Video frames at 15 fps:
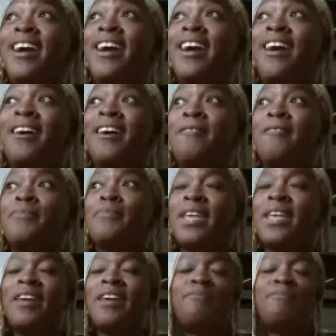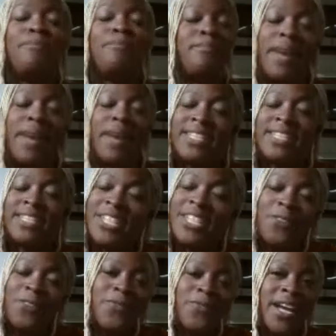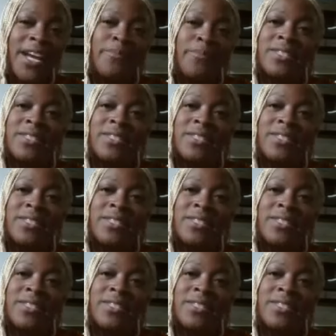um, um, my dear friend